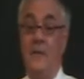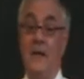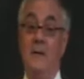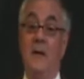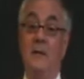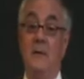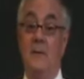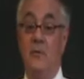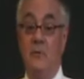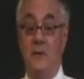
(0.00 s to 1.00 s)
think about
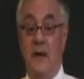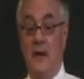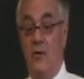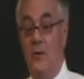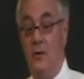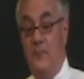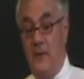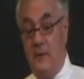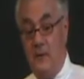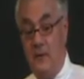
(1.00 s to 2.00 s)
somebody who decided to go into the
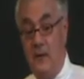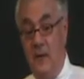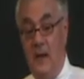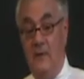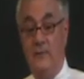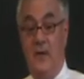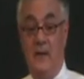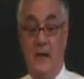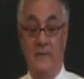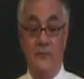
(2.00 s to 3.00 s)
business of
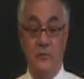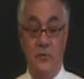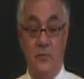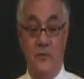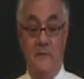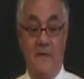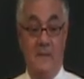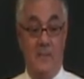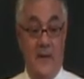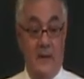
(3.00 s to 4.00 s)
selling life insurance to
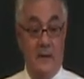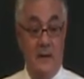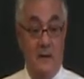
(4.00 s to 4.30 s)
vampires.